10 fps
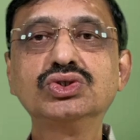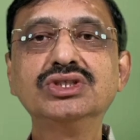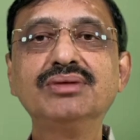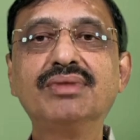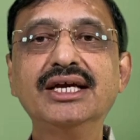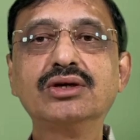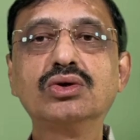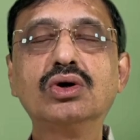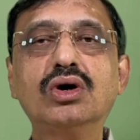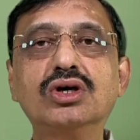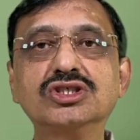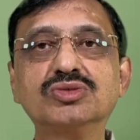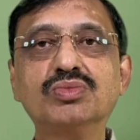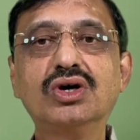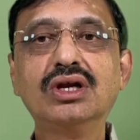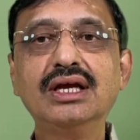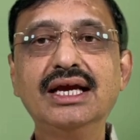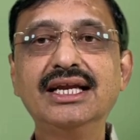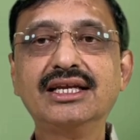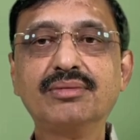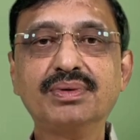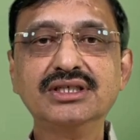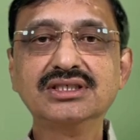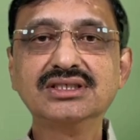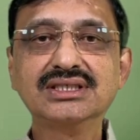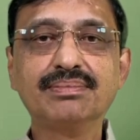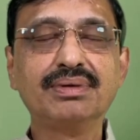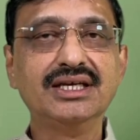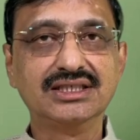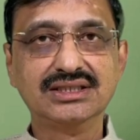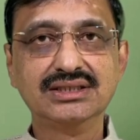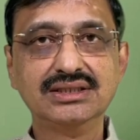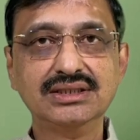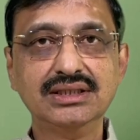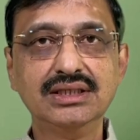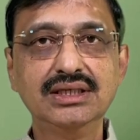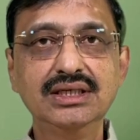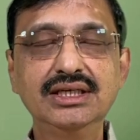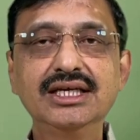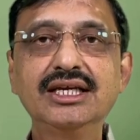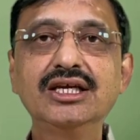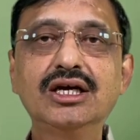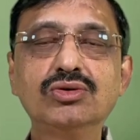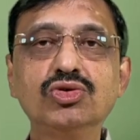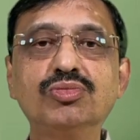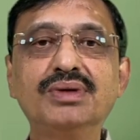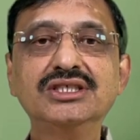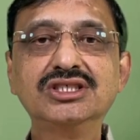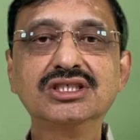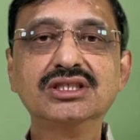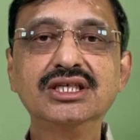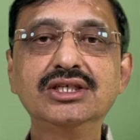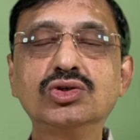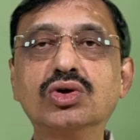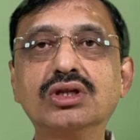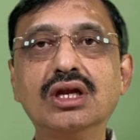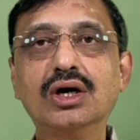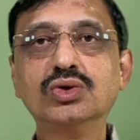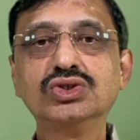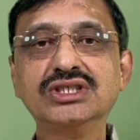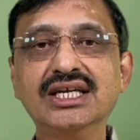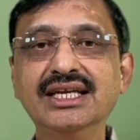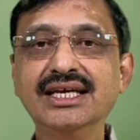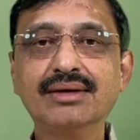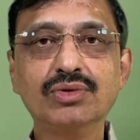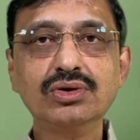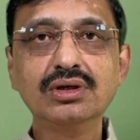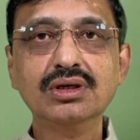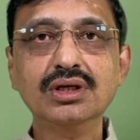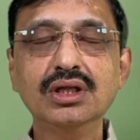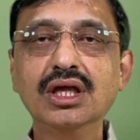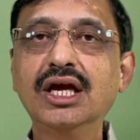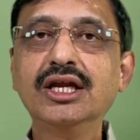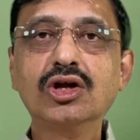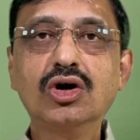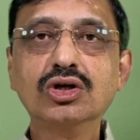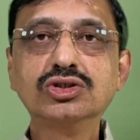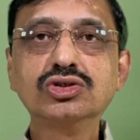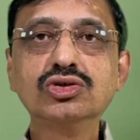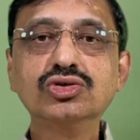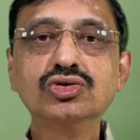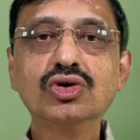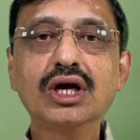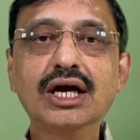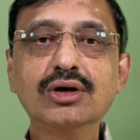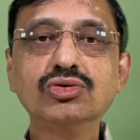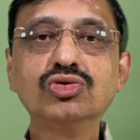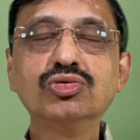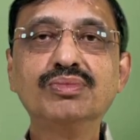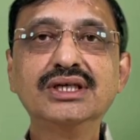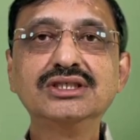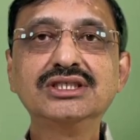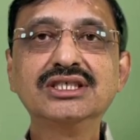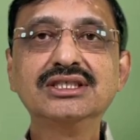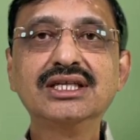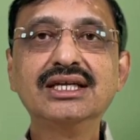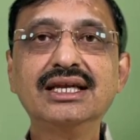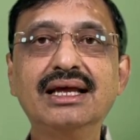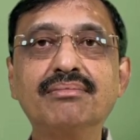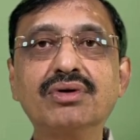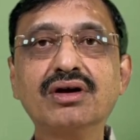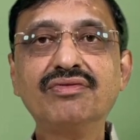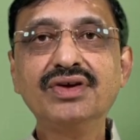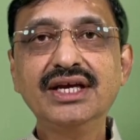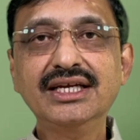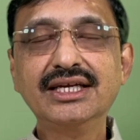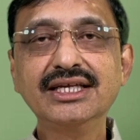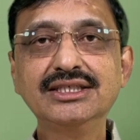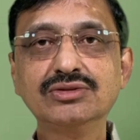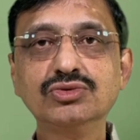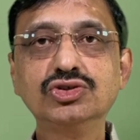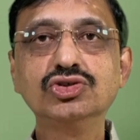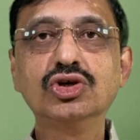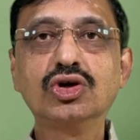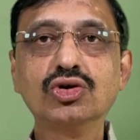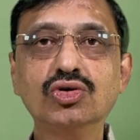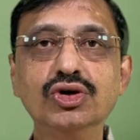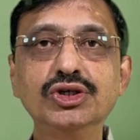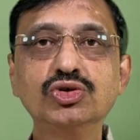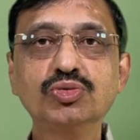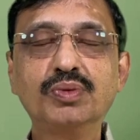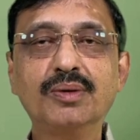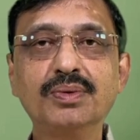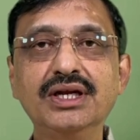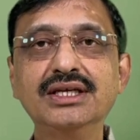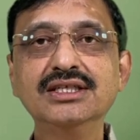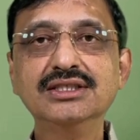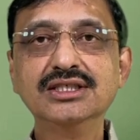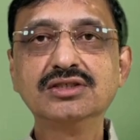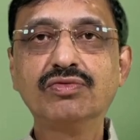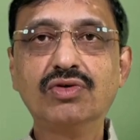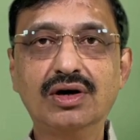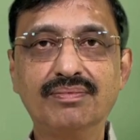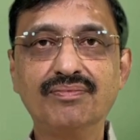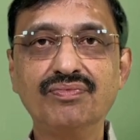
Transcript: to the micro or small enterprises suppliers. Here you have to mention the total outstanding amount and also you have to mention the number of entries which you are going to populate in this form.